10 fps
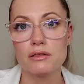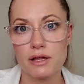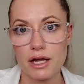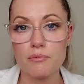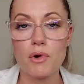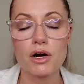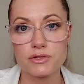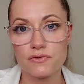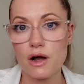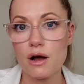like
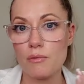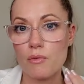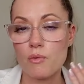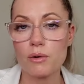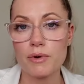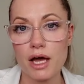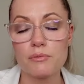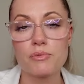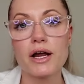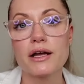marks from where we
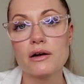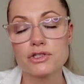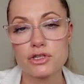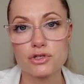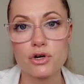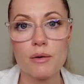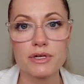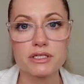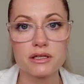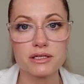had breakouts or
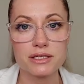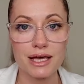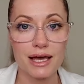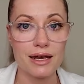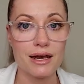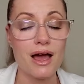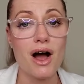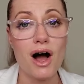trauma to the skin,